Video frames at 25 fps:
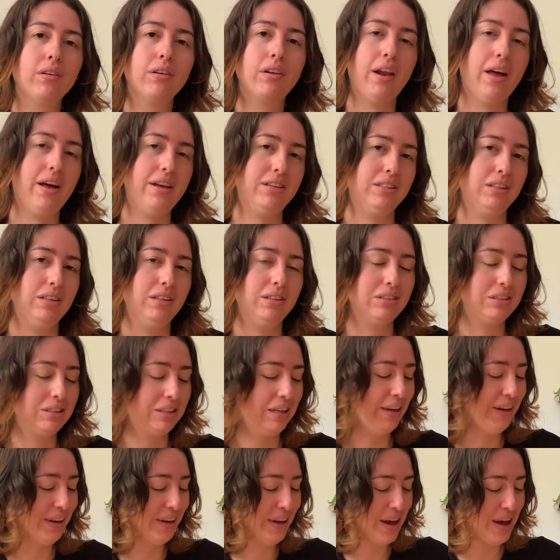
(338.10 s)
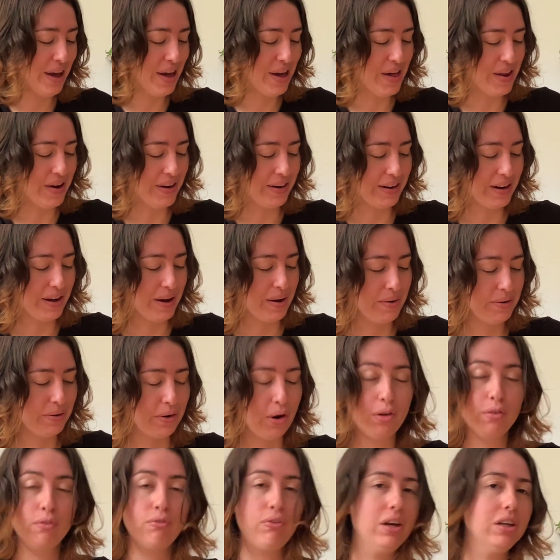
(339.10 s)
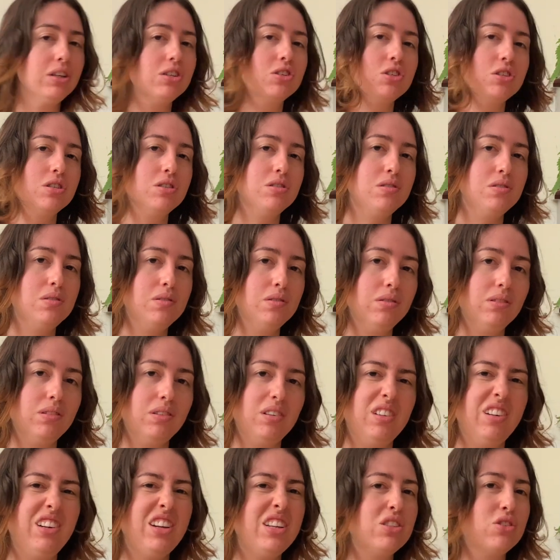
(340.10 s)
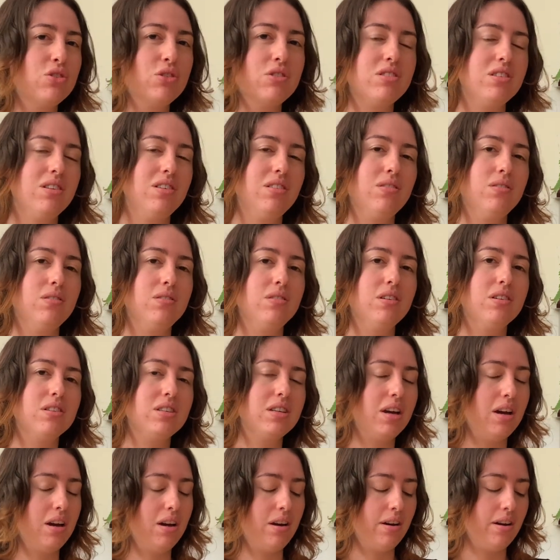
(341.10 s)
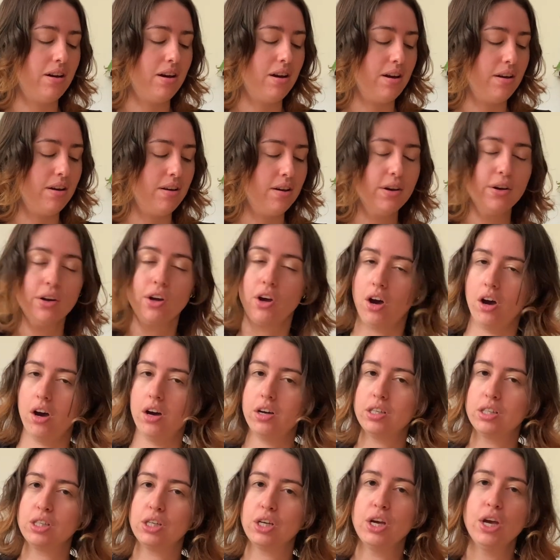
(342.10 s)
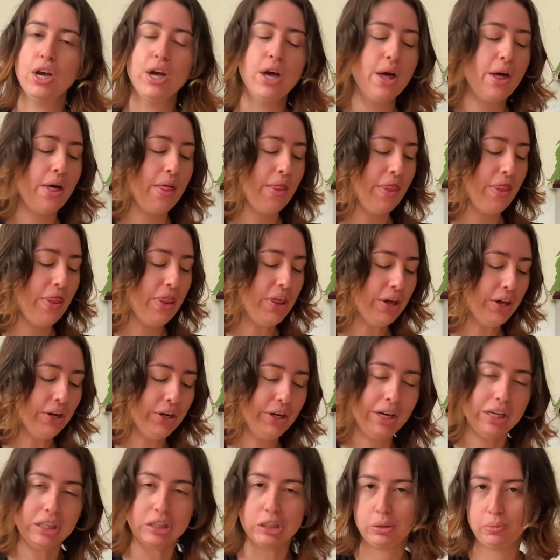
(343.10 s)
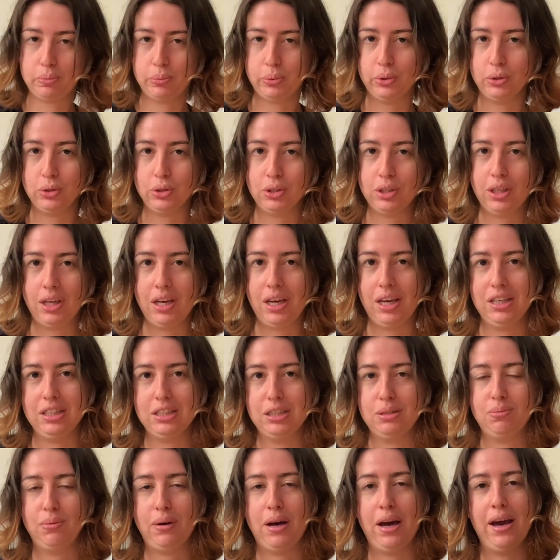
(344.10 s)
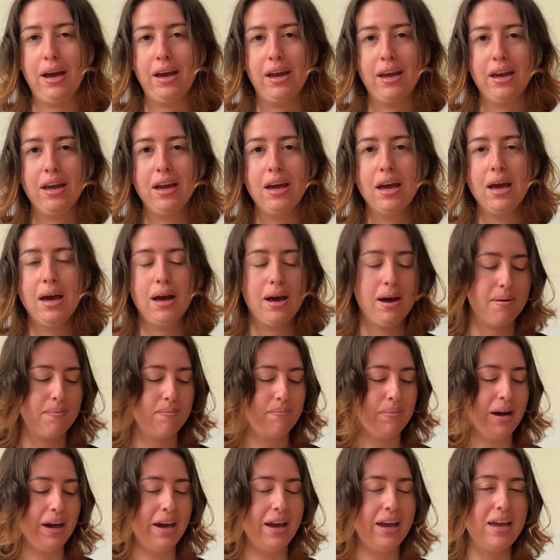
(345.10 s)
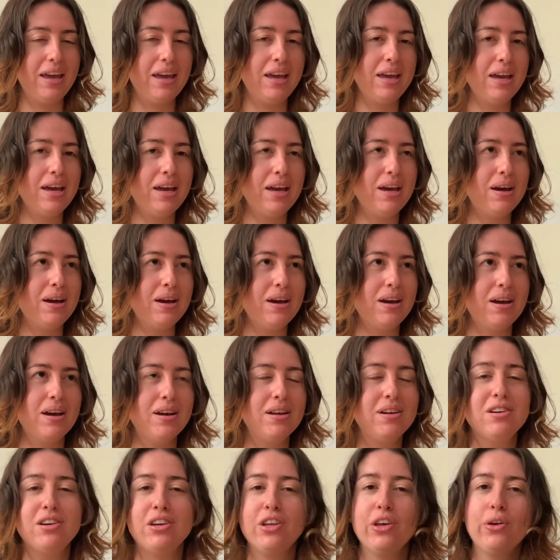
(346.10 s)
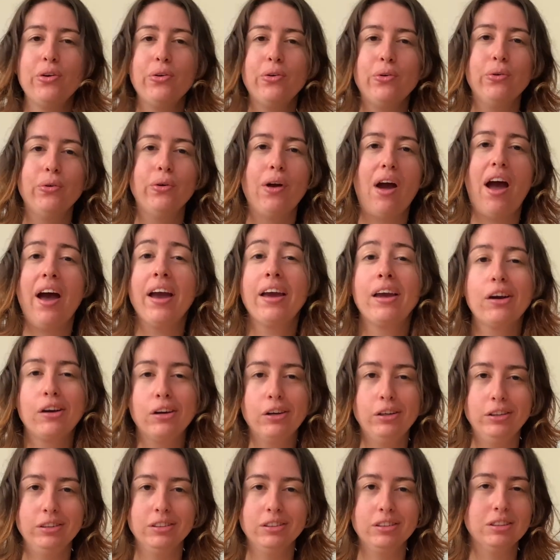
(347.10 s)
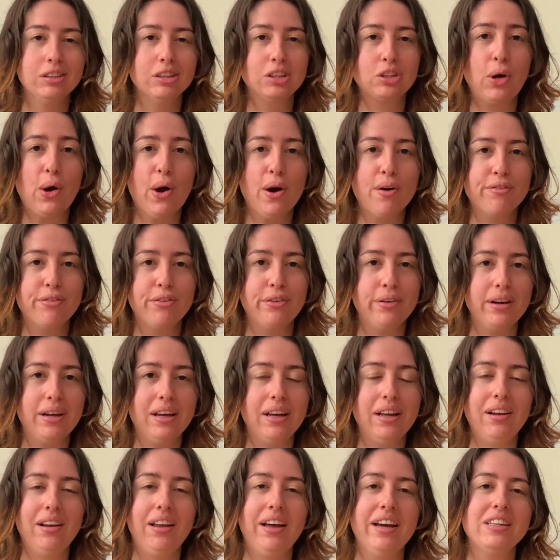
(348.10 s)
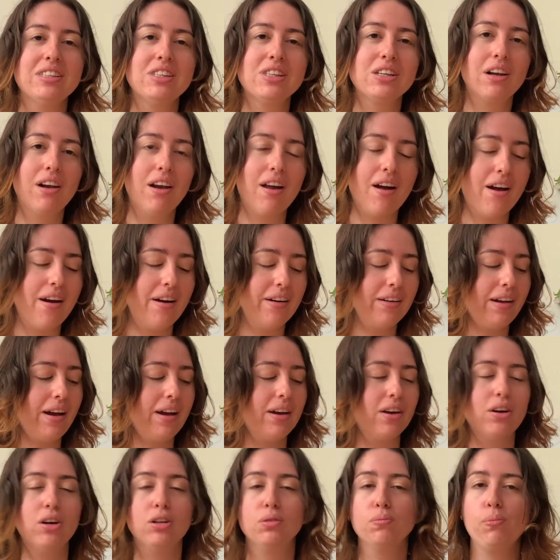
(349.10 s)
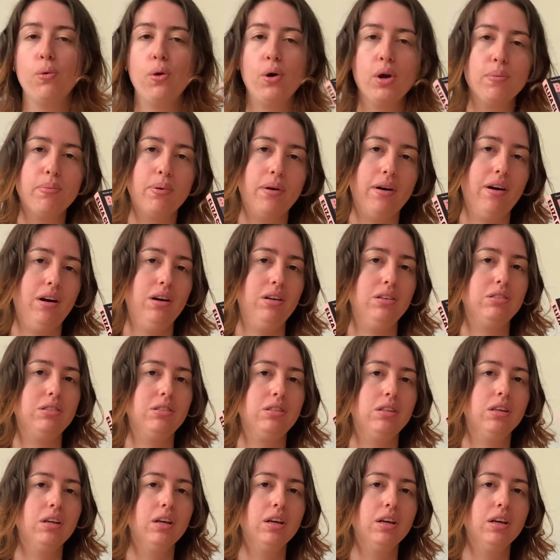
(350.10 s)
classics and non-fiction literature that I got. The next book is by my new icon discovery, Eliza Clark. I got Boy Parts.